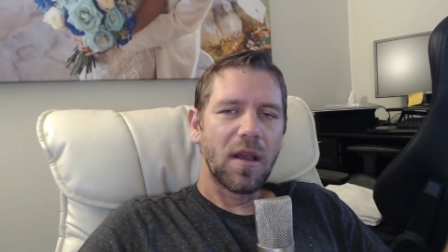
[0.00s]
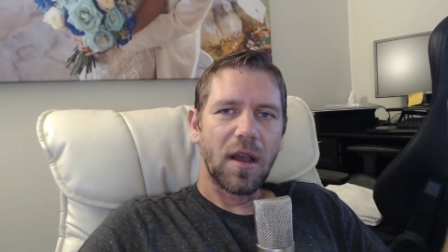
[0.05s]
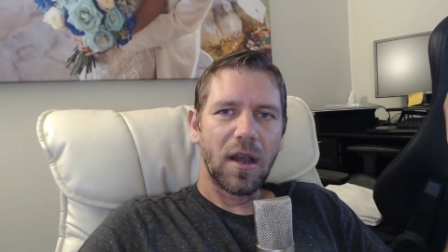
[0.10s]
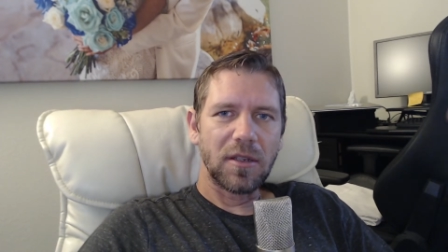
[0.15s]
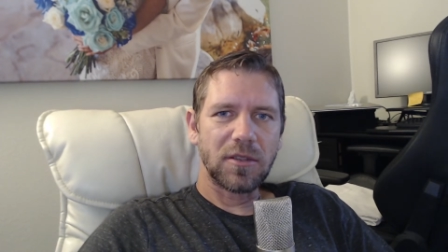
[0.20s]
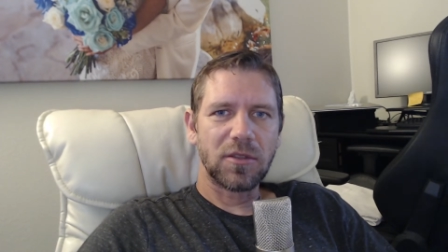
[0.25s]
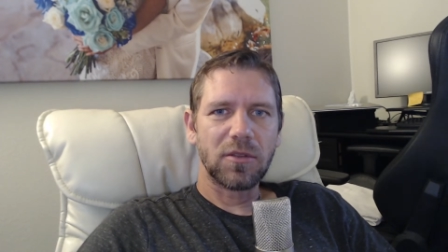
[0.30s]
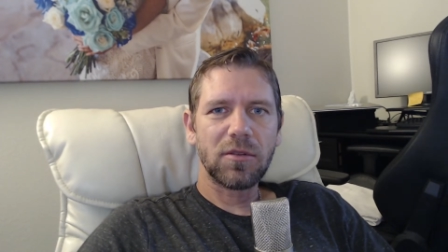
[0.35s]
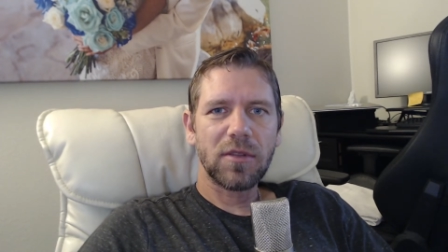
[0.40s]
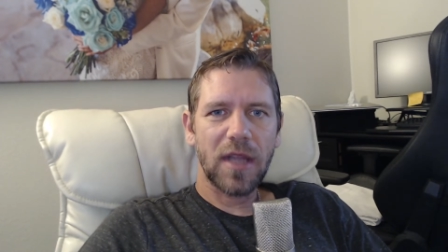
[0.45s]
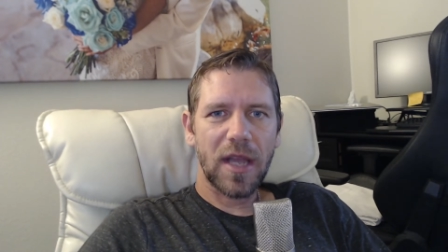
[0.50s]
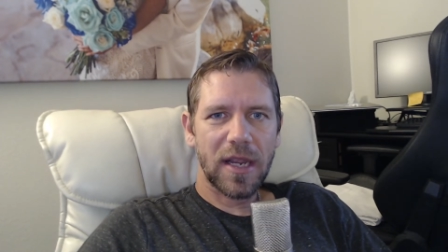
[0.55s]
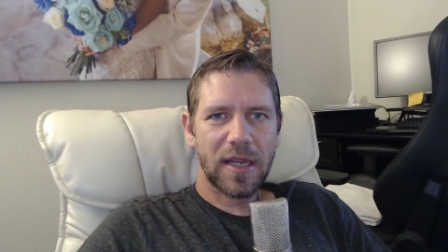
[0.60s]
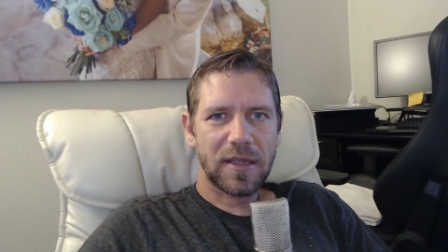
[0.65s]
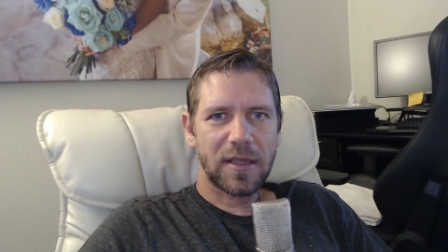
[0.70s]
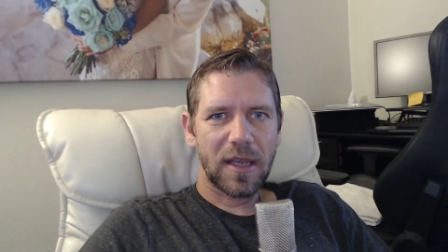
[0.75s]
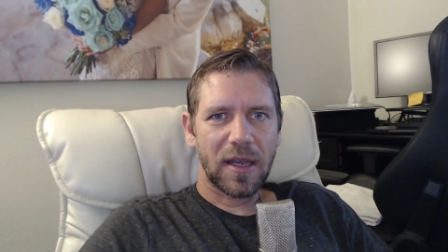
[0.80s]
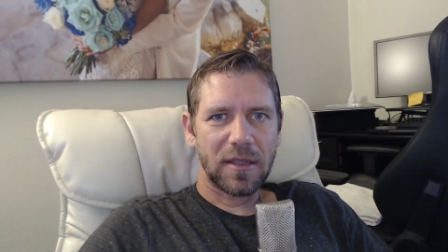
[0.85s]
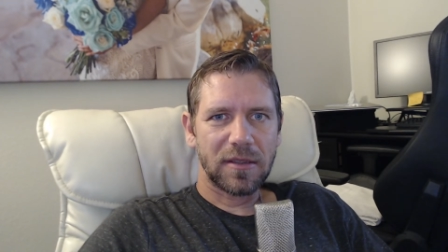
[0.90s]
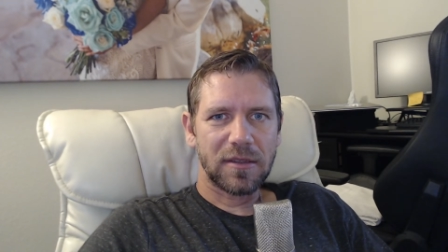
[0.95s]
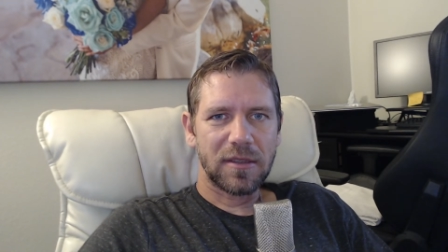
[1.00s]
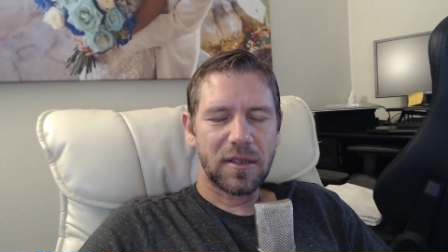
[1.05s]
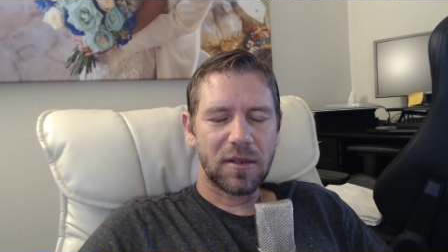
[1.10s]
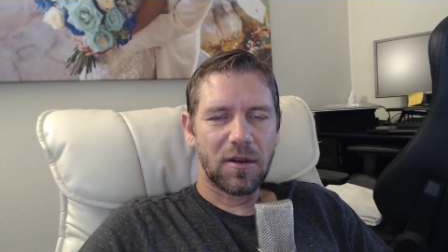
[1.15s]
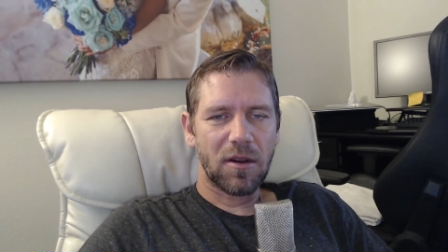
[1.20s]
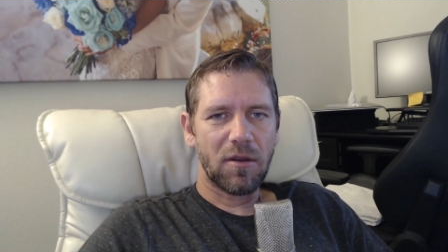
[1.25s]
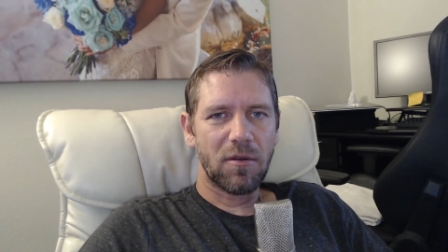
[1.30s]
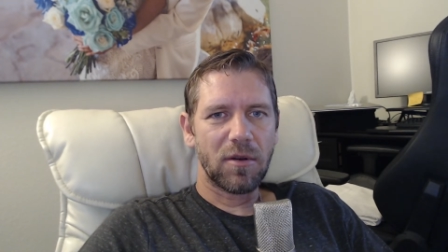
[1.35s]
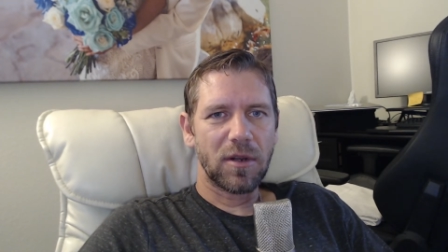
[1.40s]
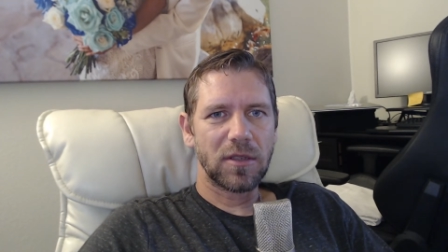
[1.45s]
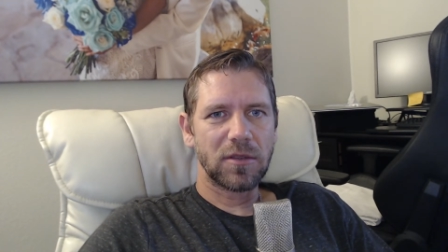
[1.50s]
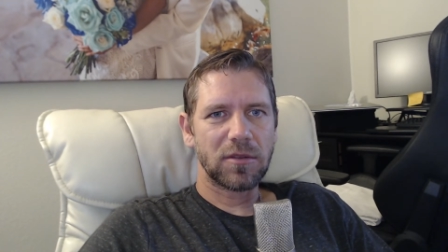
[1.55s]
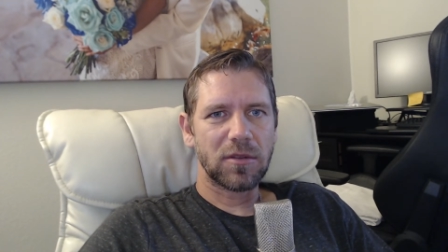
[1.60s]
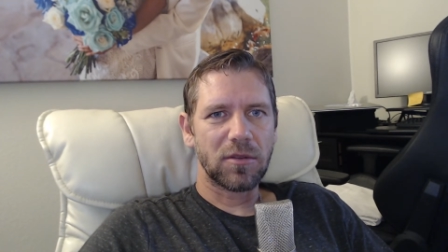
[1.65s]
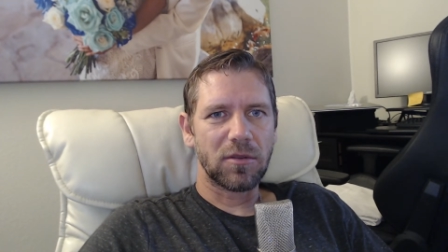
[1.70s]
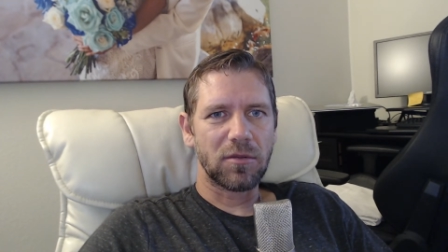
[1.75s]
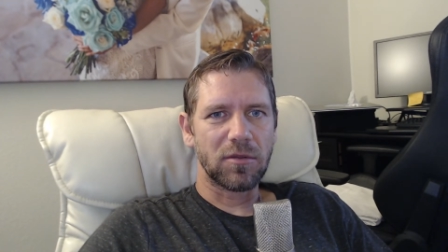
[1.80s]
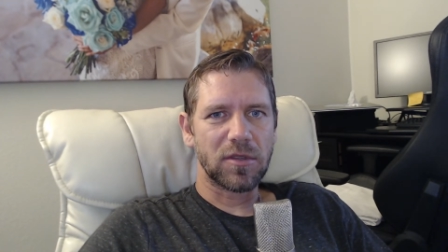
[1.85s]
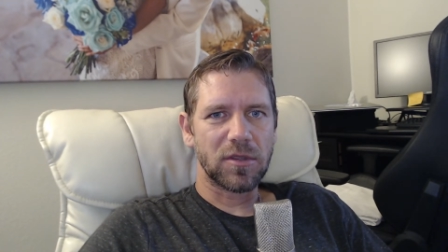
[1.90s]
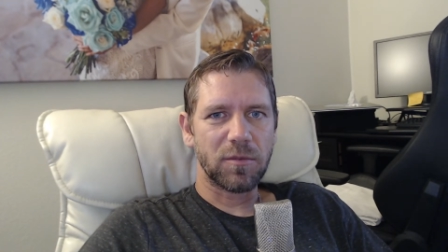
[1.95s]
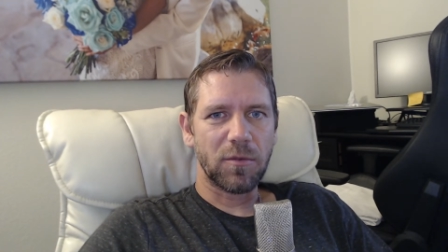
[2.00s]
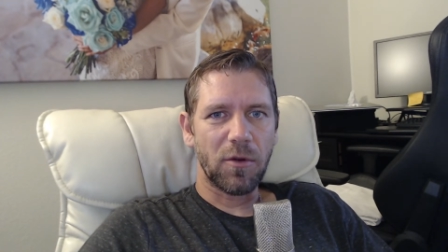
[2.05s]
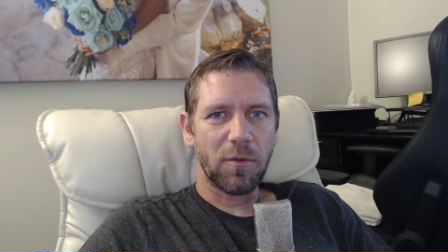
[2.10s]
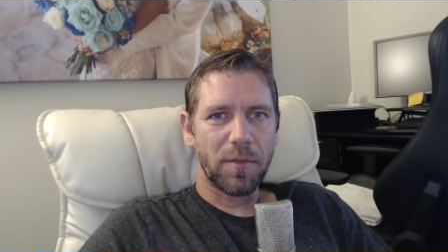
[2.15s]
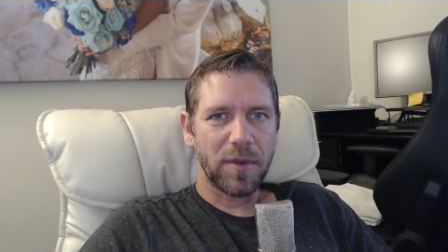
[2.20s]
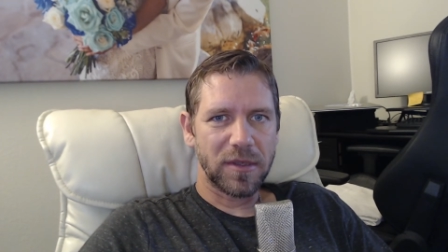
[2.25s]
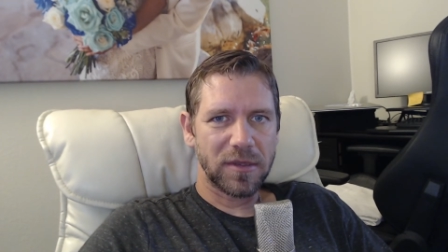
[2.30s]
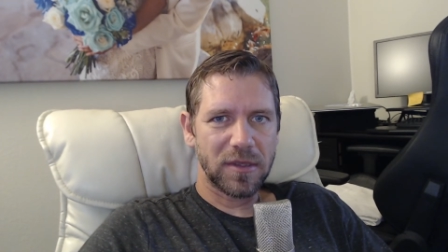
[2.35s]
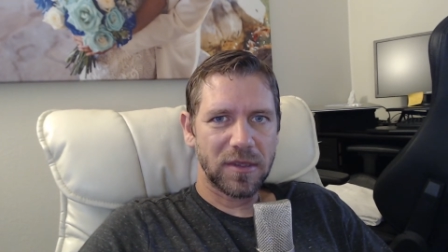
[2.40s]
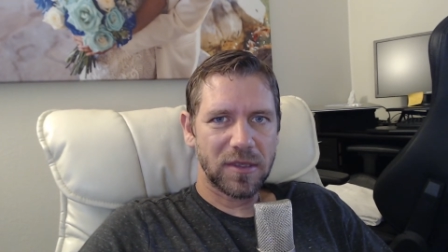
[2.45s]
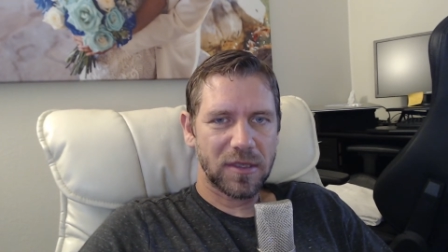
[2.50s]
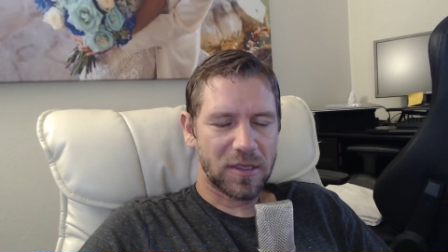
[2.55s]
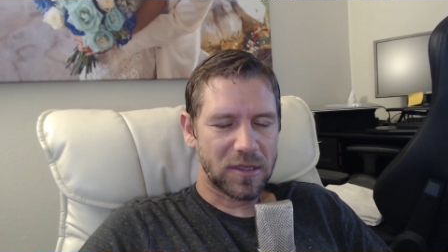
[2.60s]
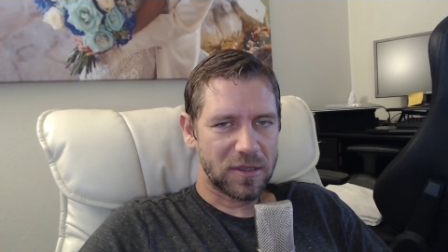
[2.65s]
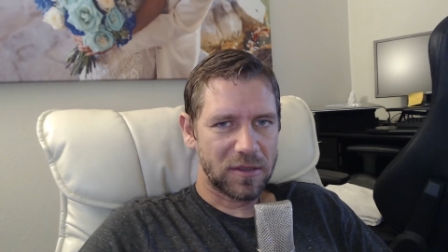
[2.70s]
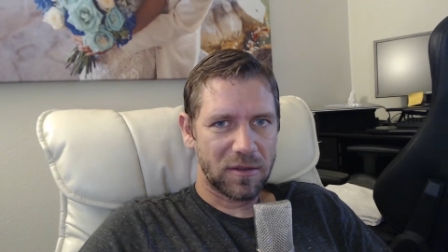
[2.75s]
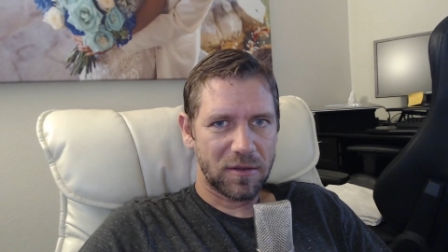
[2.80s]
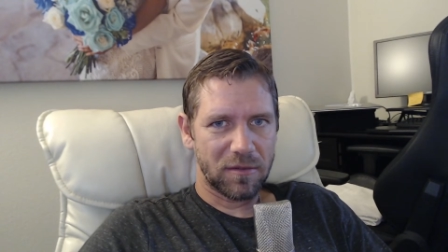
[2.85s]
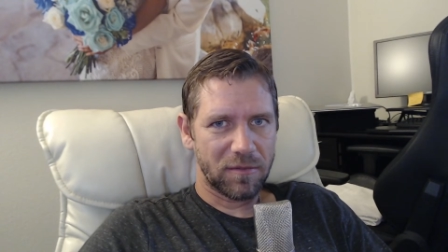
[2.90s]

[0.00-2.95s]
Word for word: I do like that they're going into small business because